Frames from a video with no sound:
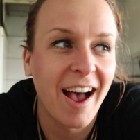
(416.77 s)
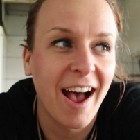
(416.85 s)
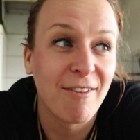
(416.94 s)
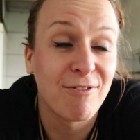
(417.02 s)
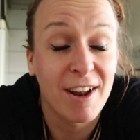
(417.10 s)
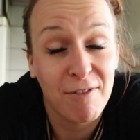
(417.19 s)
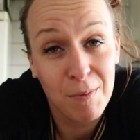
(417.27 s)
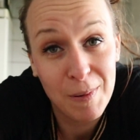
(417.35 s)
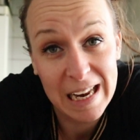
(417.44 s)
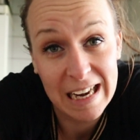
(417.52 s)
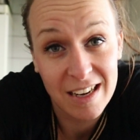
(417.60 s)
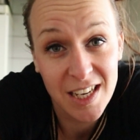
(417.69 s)
I've never
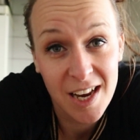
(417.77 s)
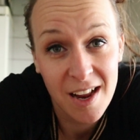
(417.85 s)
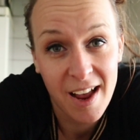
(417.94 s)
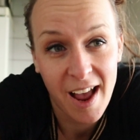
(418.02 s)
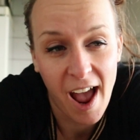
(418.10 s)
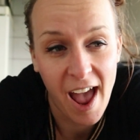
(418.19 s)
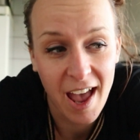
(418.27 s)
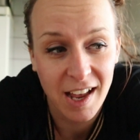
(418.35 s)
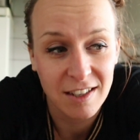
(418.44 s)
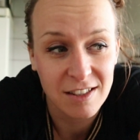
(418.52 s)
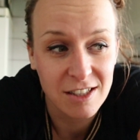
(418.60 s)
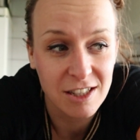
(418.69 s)
been.
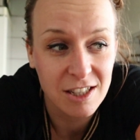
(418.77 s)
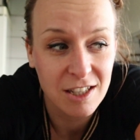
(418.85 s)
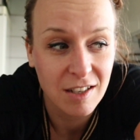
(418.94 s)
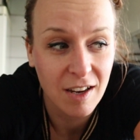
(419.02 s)
And